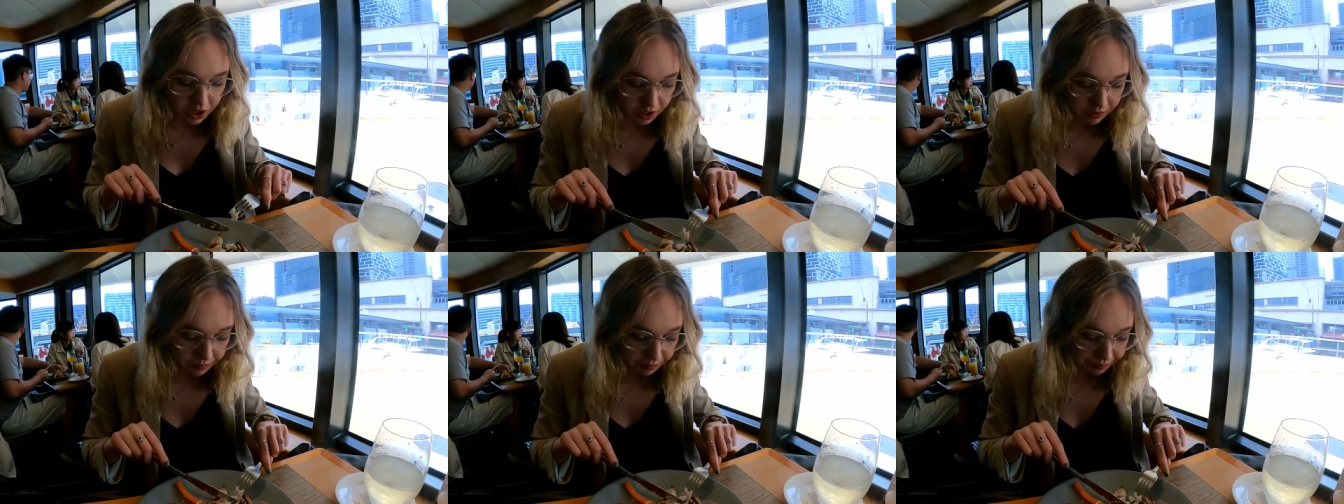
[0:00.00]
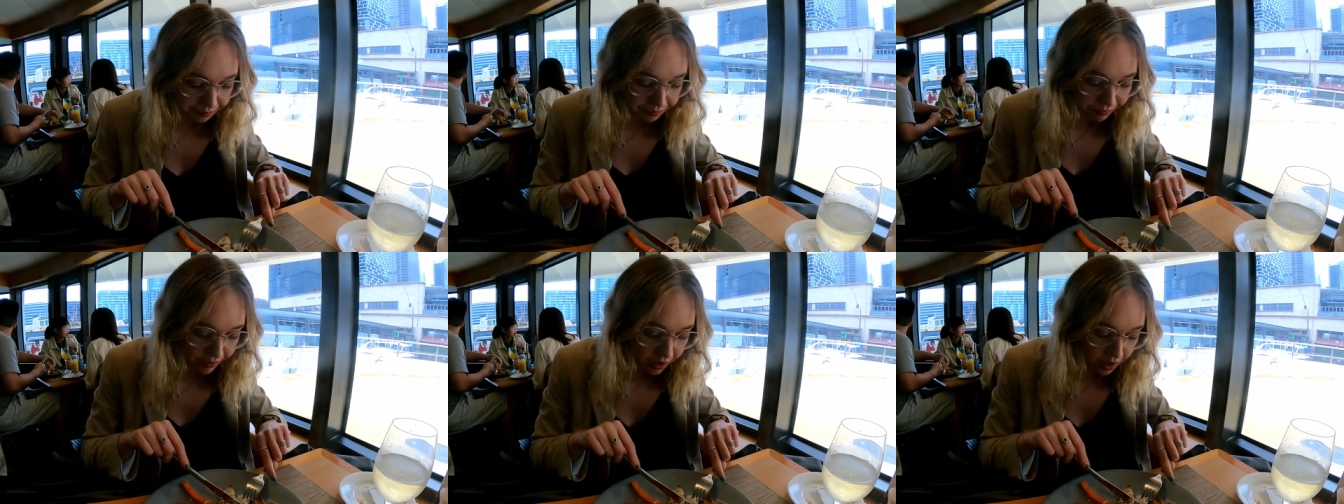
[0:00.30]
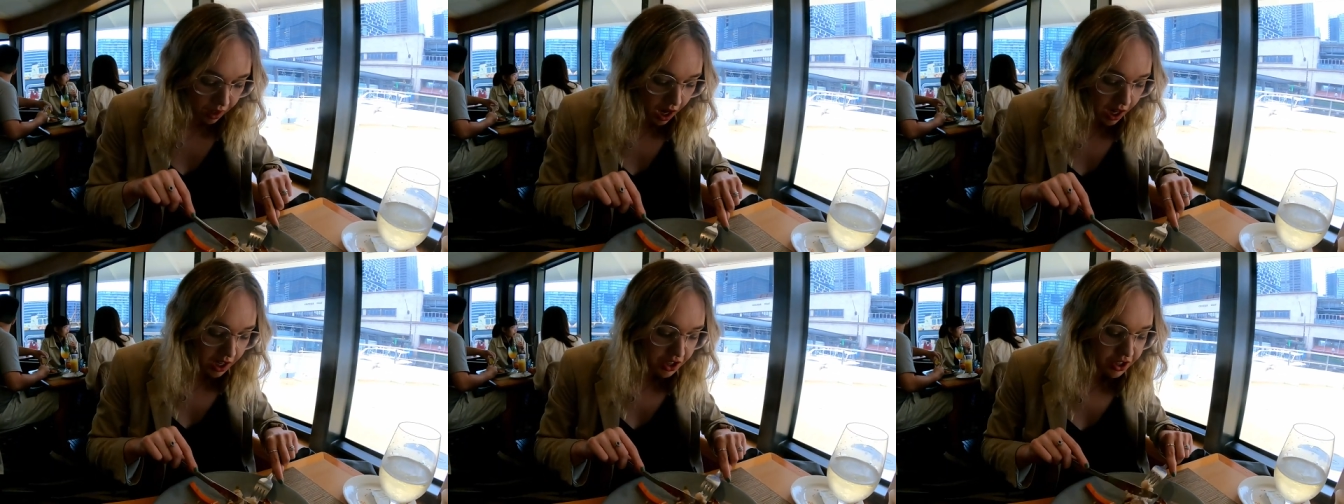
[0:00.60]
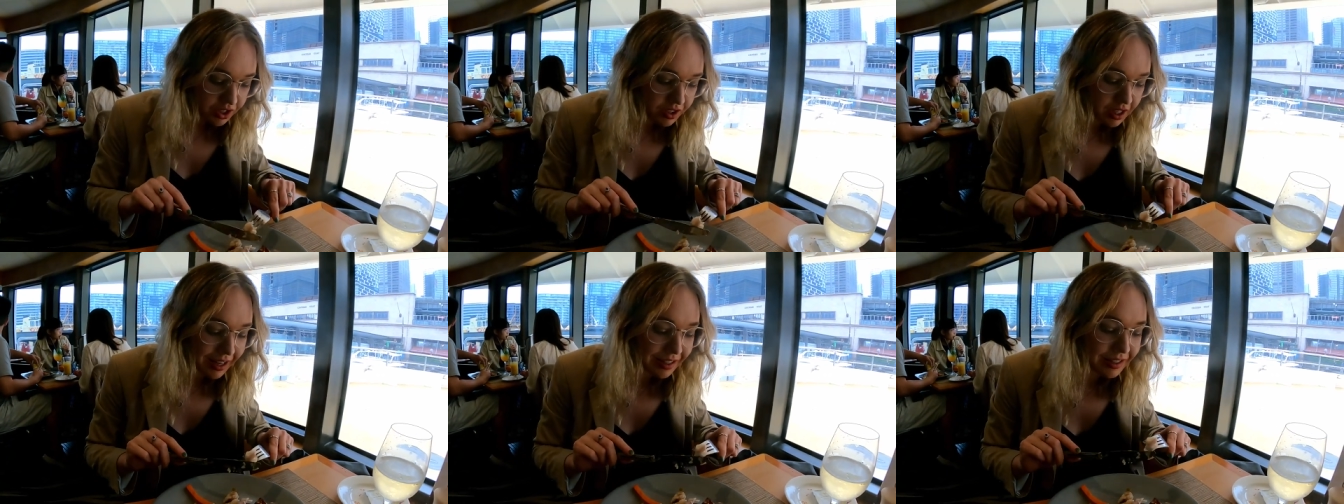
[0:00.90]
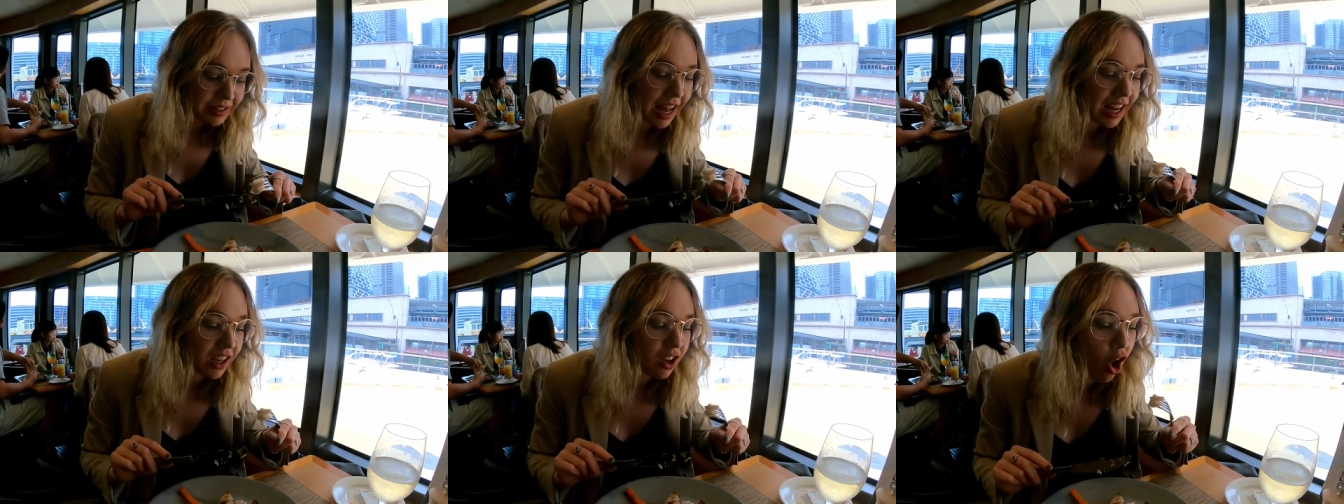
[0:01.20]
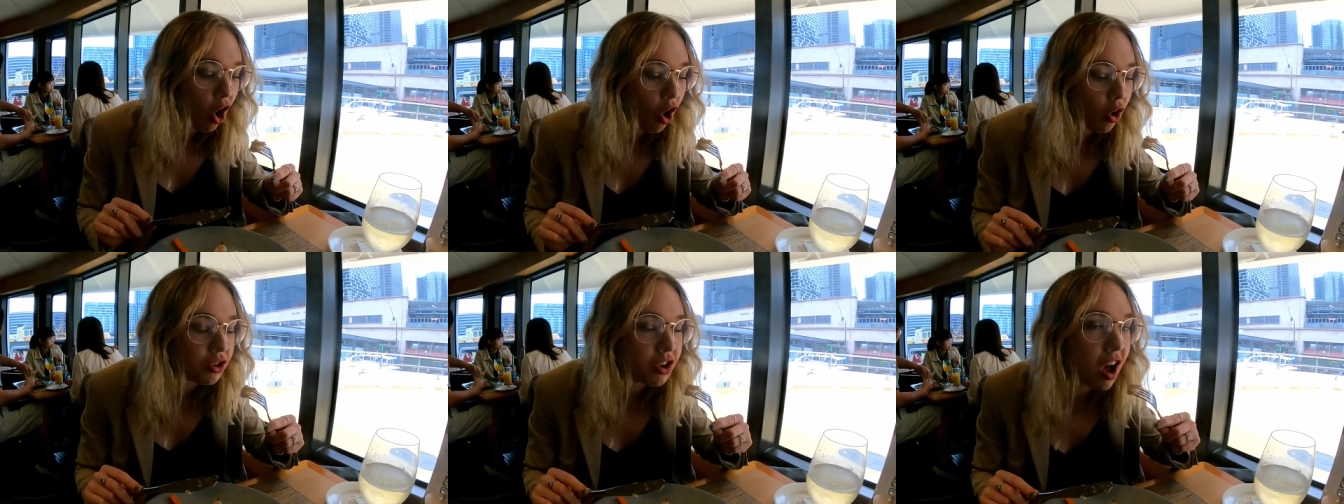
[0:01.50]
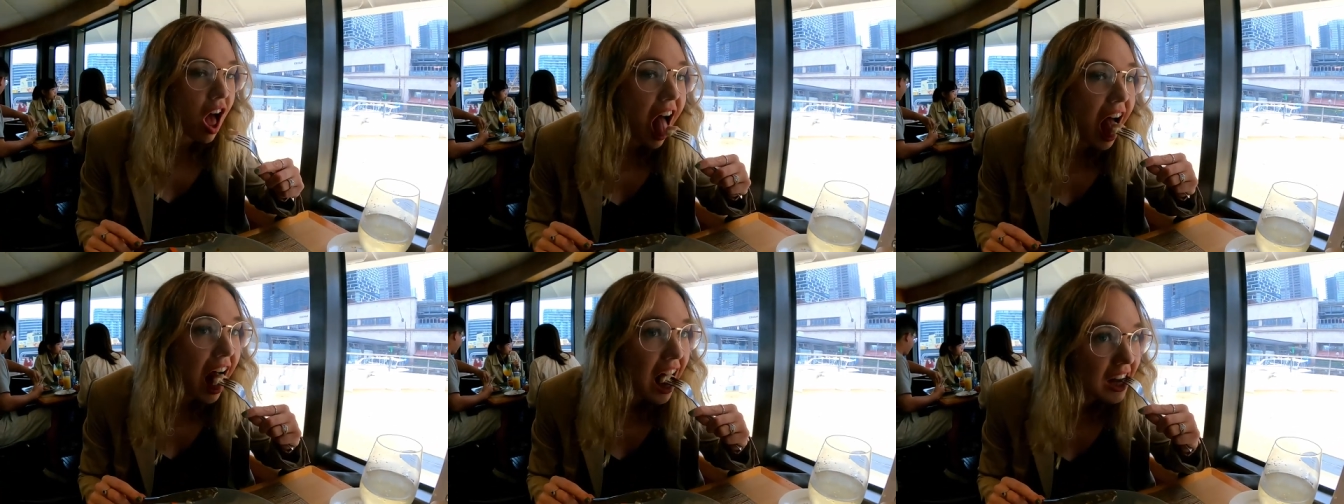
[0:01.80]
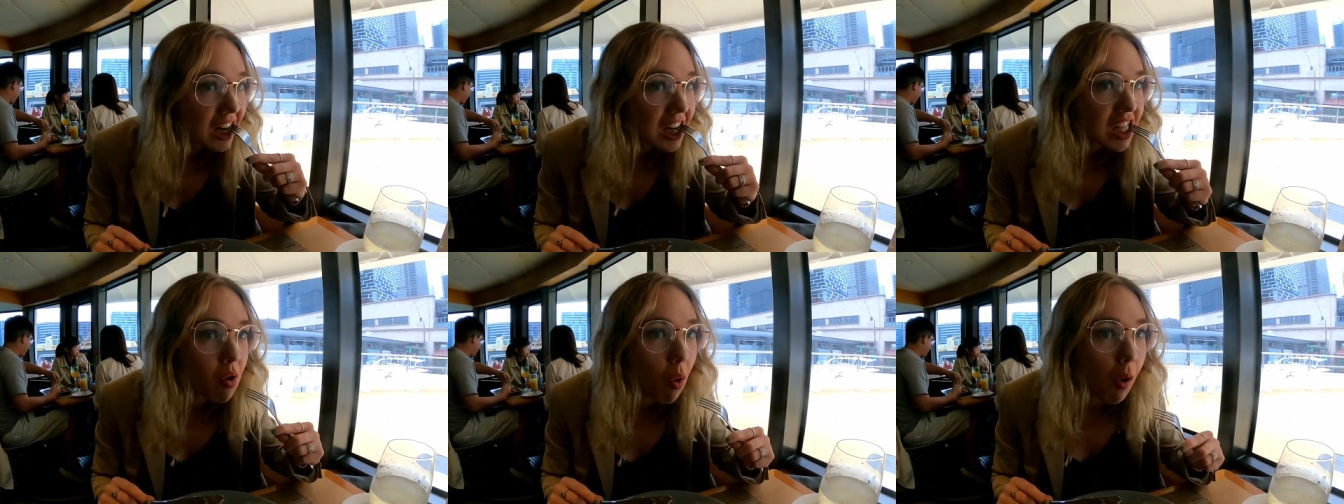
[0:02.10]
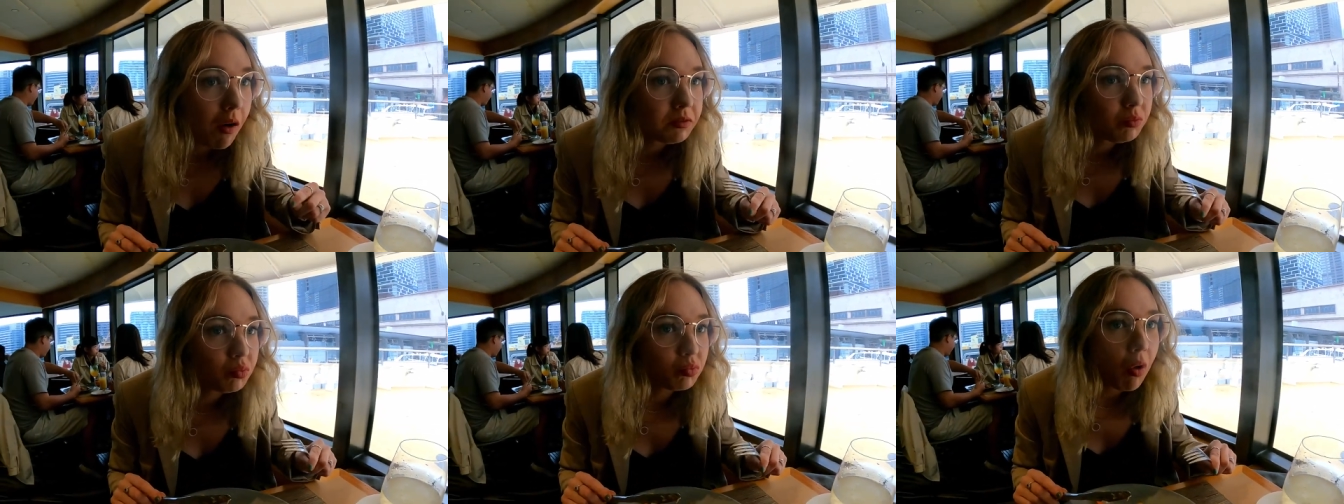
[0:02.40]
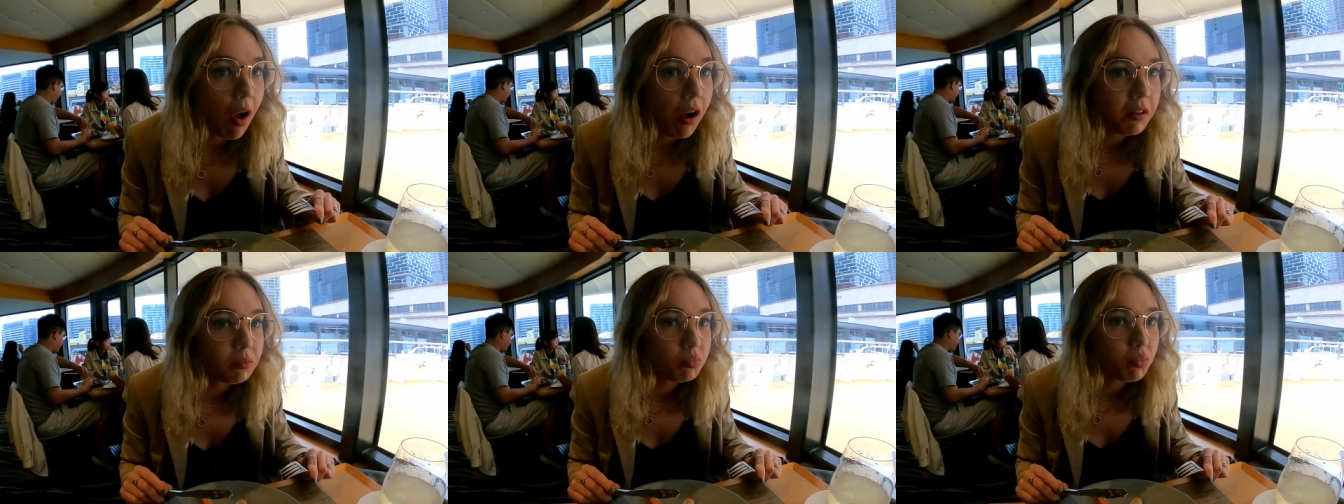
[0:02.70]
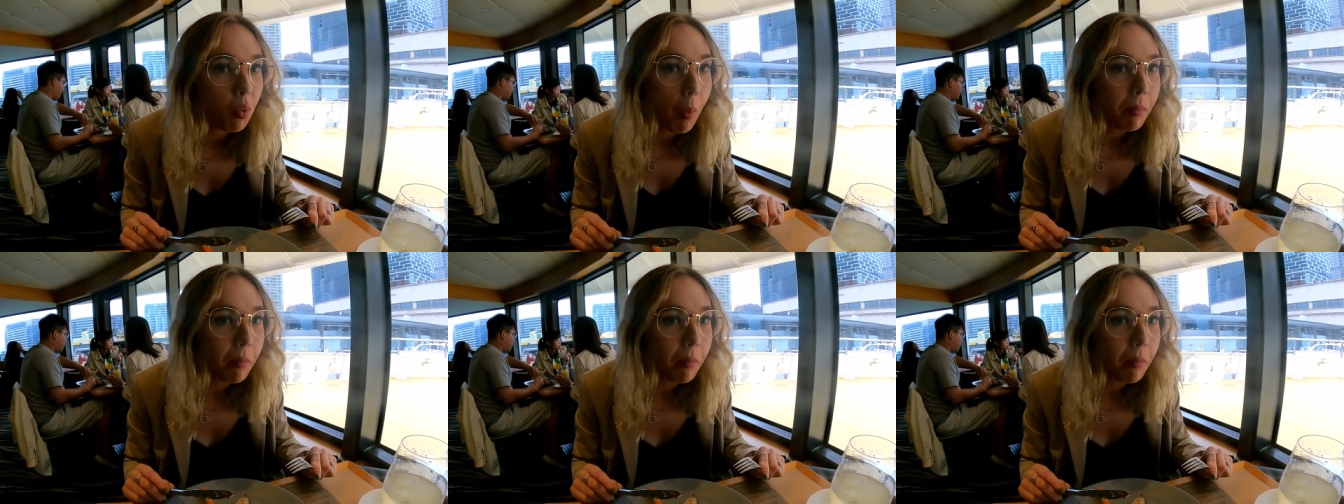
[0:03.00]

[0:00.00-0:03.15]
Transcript: just, kind of just tastes like cod. Is it